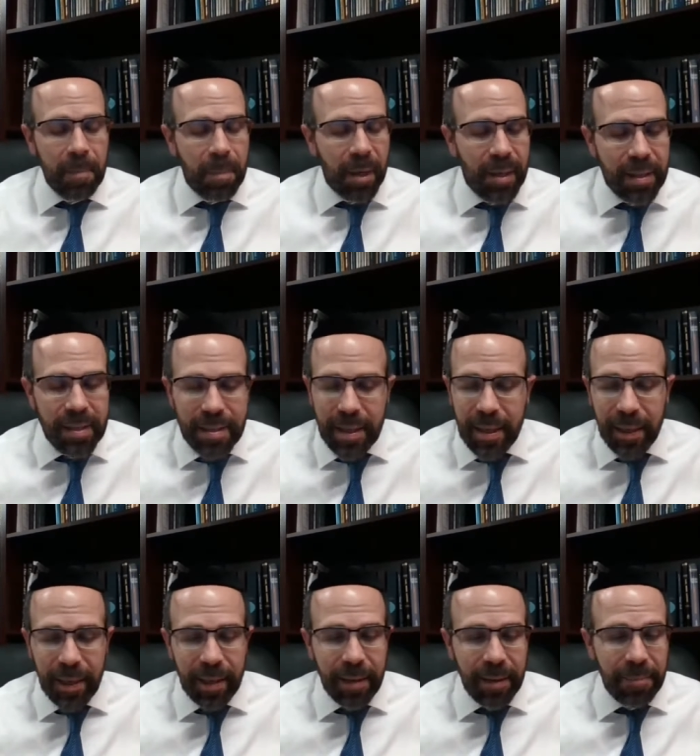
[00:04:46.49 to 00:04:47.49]
but he's
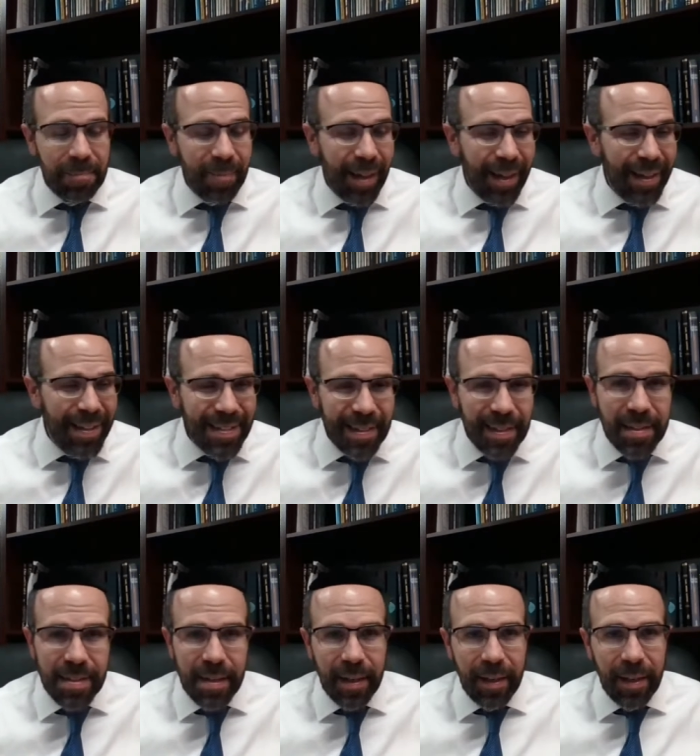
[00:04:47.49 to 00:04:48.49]
sitting in and he's
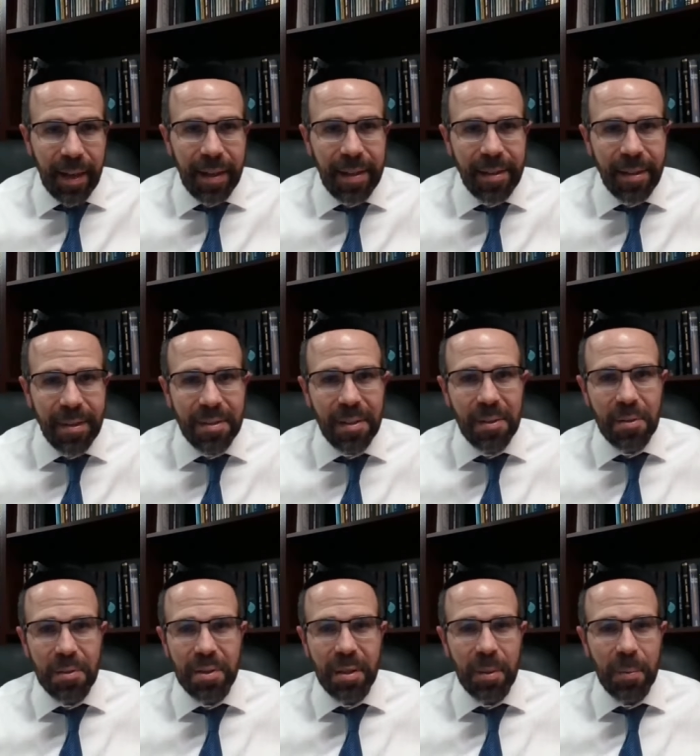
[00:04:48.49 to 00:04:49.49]
listening, and he doesn't
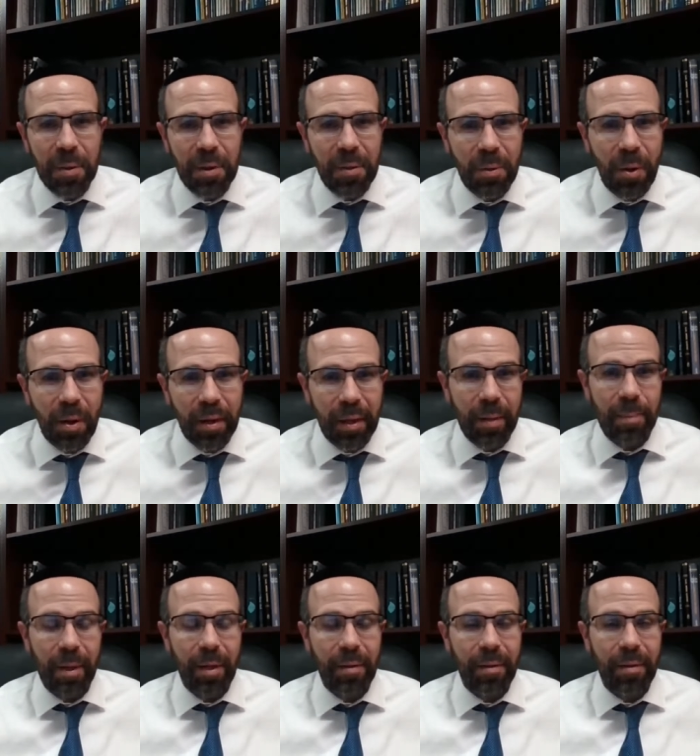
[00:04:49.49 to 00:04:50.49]
understand what they're talking
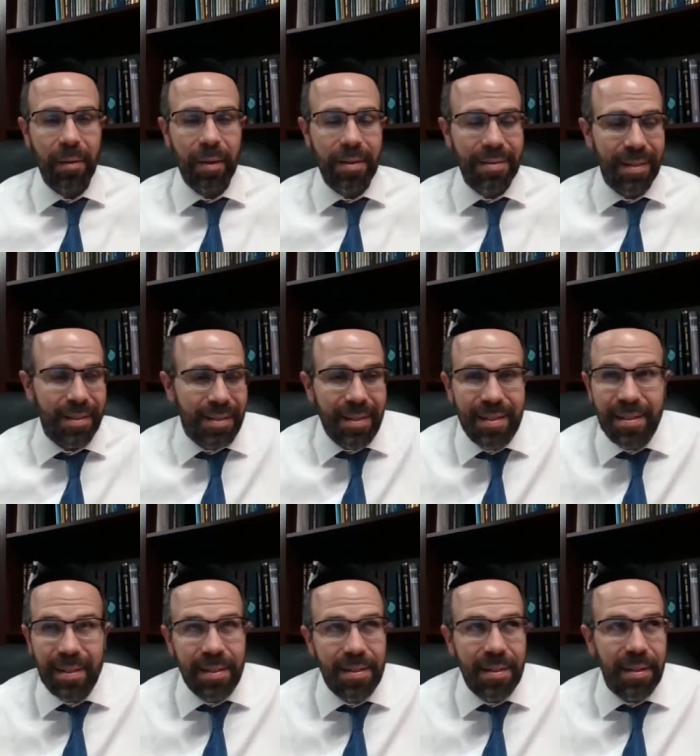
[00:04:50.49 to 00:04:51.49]
about. He's
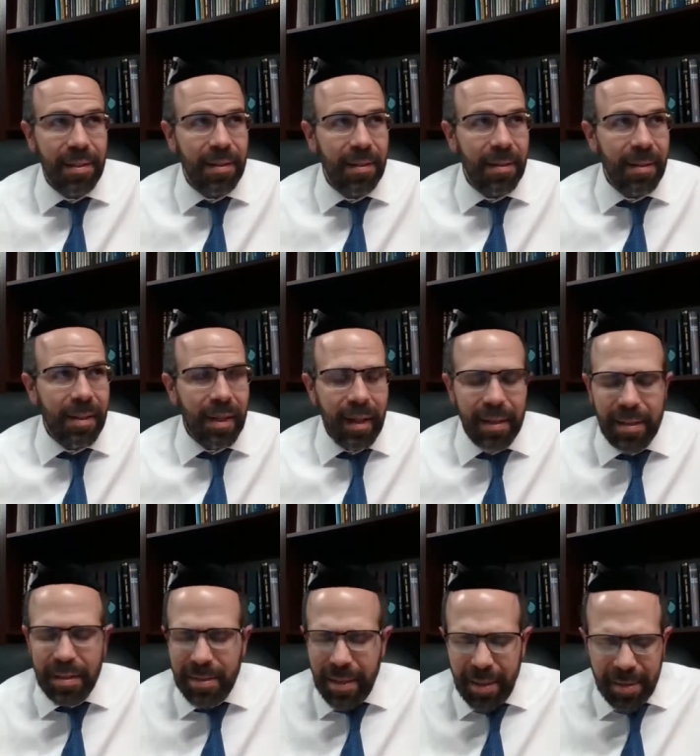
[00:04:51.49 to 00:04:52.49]
listening, and
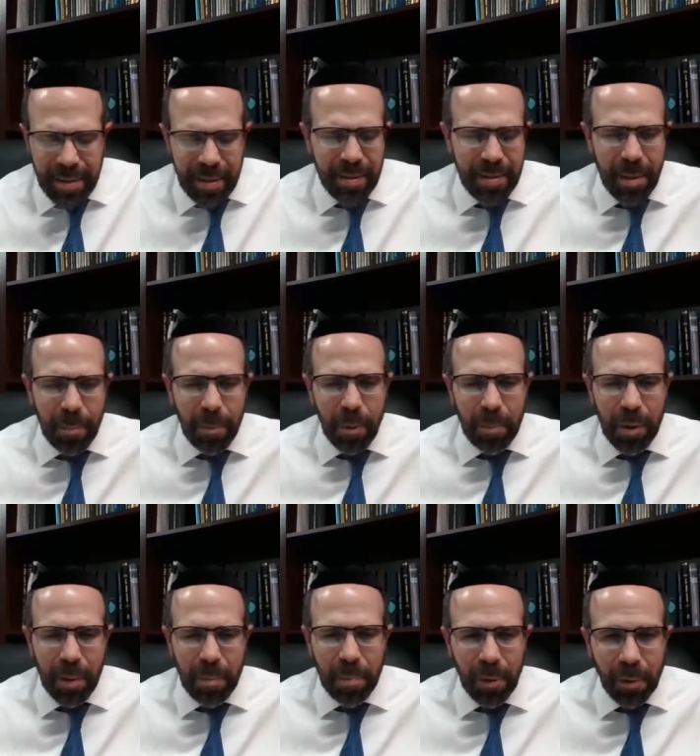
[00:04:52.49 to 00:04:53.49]
he sees these simple
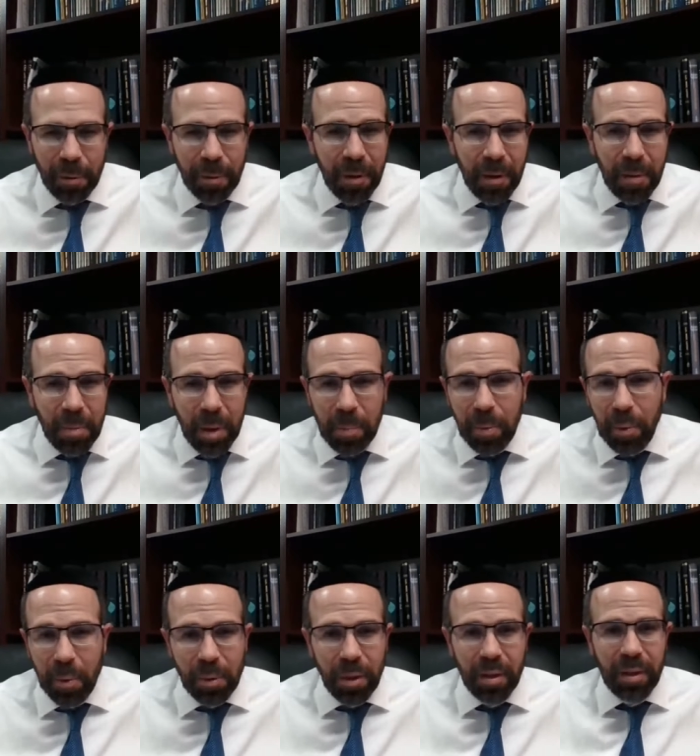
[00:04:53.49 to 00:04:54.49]
people
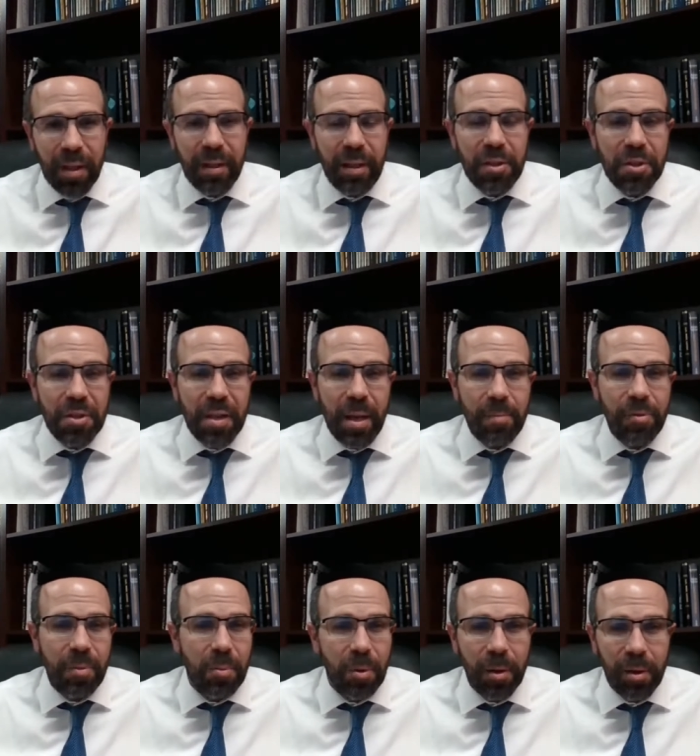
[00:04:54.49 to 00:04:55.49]
who look like they just came
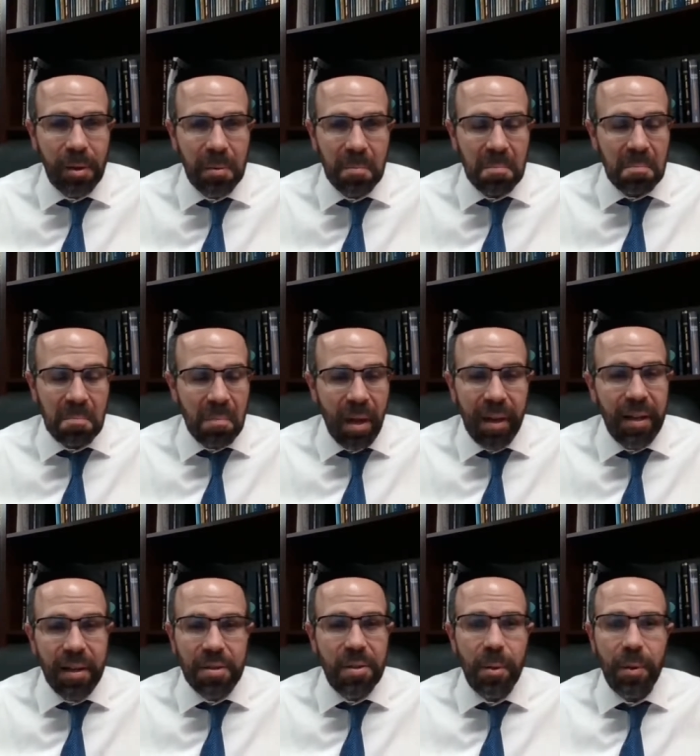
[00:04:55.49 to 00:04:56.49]
from work, and
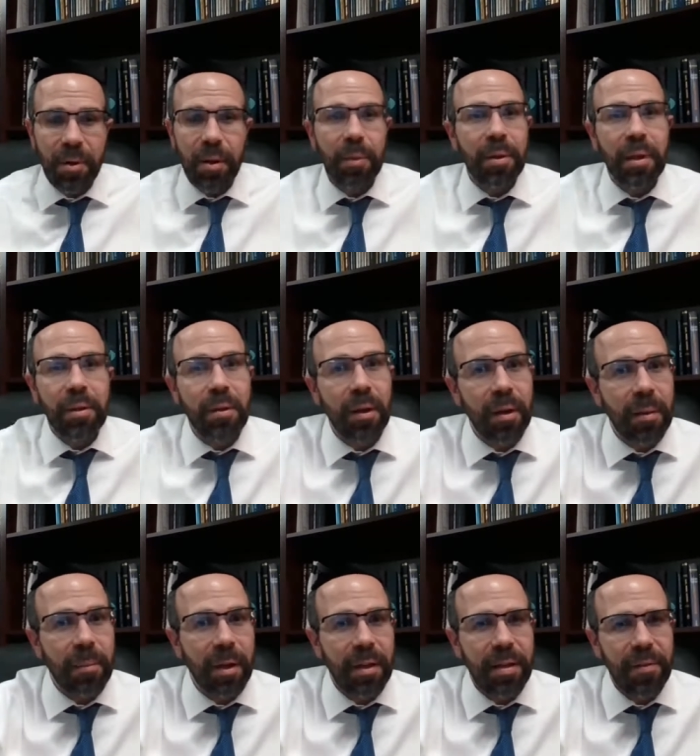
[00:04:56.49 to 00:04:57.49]
he has no idea what they're
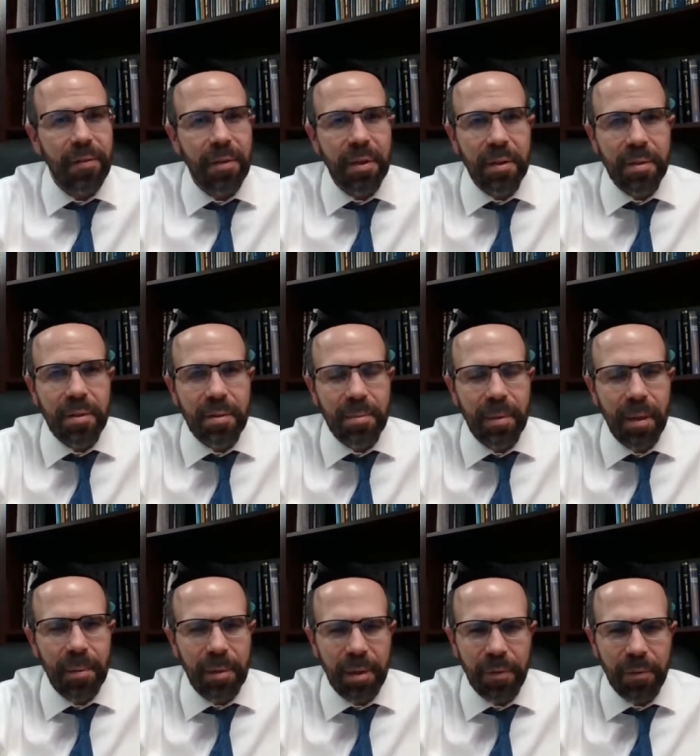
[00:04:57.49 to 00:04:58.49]
talking about. He feels
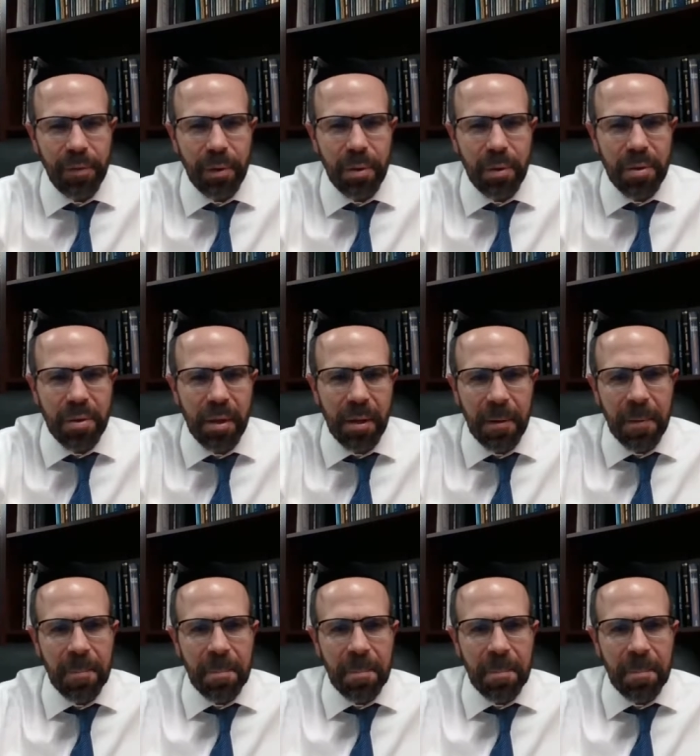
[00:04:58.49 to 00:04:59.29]
confused.